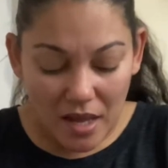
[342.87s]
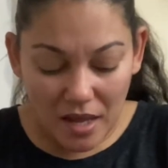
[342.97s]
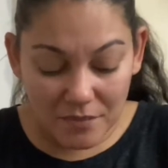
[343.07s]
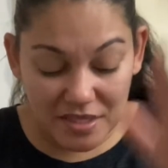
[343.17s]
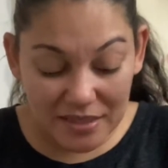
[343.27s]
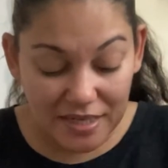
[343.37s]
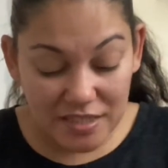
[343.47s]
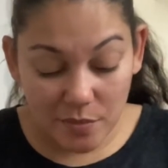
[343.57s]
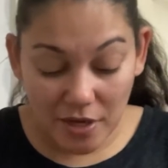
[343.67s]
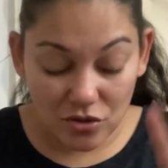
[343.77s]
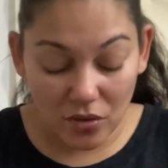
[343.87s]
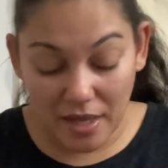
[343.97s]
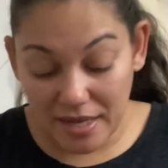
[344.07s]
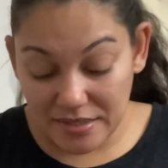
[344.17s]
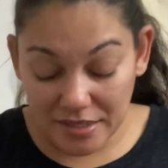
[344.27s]
Um, since I
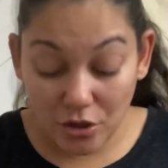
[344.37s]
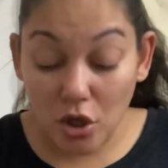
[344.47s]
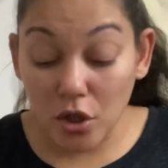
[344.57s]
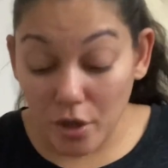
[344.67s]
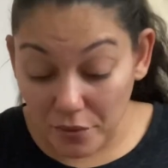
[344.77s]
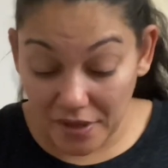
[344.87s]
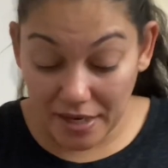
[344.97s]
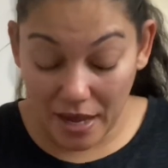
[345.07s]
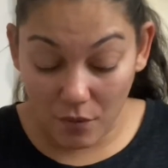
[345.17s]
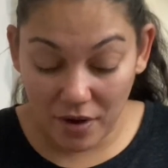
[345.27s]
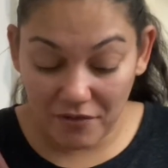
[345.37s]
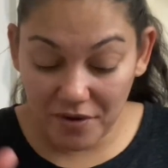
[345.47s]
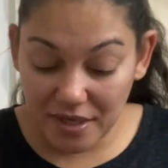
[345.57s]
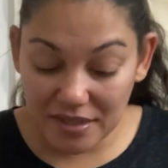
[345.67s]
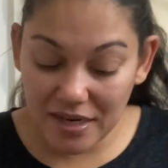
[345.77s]
specialize in clothing, however,
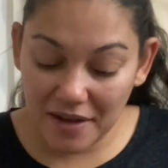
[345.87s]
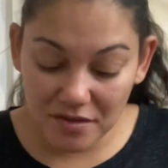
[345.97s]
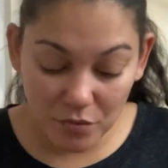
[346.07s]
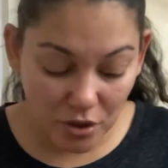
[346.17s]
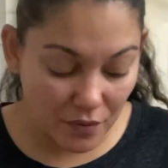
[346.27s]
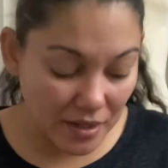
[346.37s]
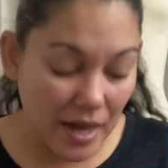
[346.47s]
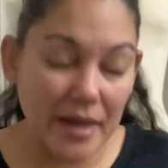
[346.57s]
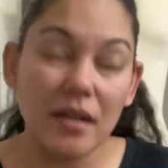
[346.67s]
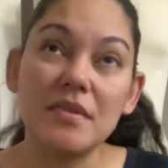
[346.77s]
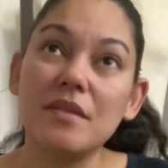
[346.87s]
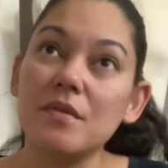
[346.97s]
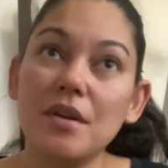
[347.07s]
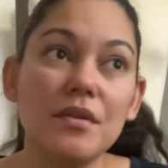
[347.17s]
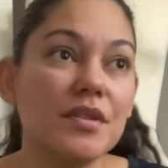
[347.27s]
they did have some clothing items and it was
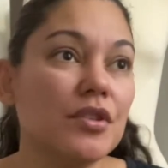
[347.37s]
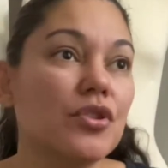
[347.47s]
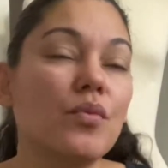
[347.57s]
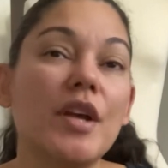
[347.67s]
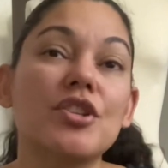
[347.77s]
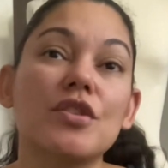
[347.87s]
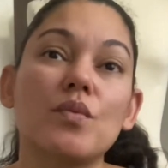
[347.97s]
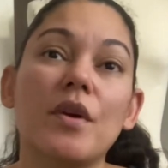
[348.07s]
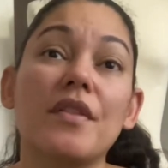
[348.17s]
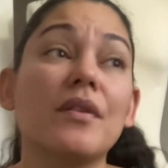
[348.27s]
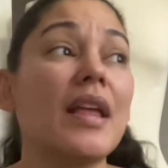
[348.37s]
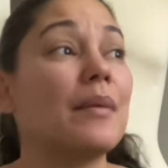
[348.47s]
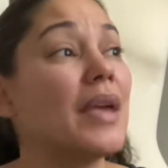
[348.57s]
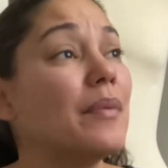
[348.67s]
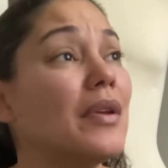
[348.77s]
one of those situations where they're
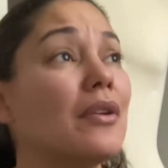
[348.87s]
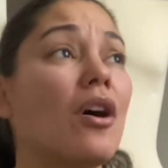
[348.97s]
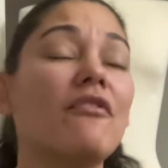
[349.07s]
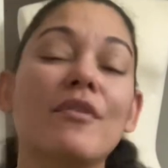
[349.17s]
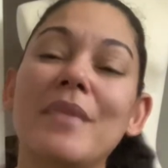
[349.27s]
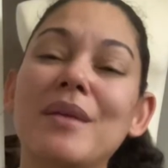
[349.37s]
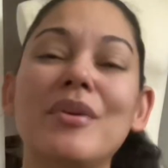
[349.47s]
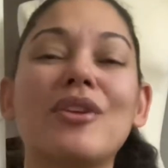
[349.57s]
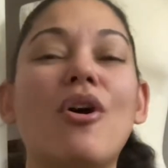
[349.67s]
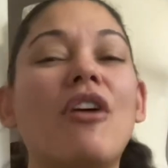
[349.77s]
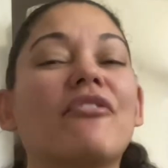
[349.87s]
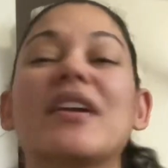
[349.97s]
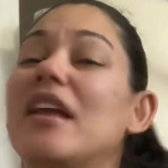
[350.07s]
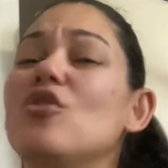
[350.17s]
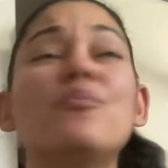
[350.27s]
like, make me an offer, make me an offer.
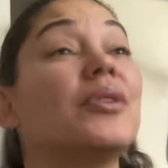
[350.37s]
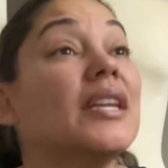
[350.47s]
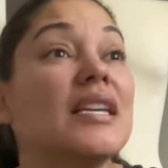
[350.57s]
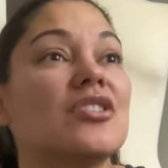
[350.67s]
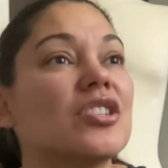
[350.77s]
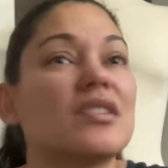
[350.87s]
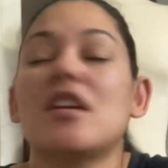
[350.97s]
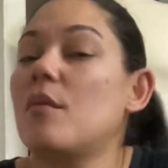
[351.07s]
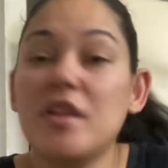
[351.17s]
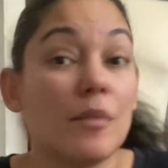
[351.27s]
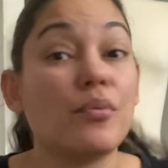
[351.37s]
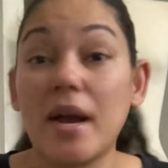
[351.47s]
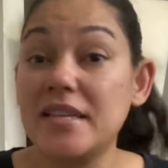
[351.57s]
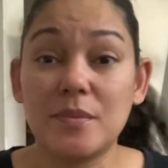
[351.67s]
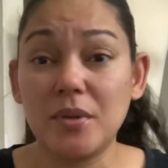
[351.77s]
Can you please just tell me the
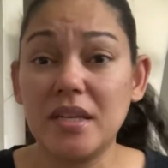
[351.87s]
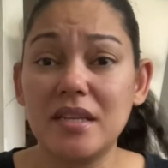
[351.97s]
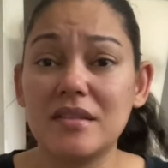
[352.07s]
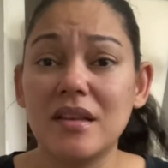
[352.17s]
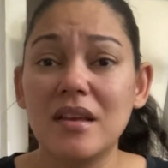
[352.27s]
price, please?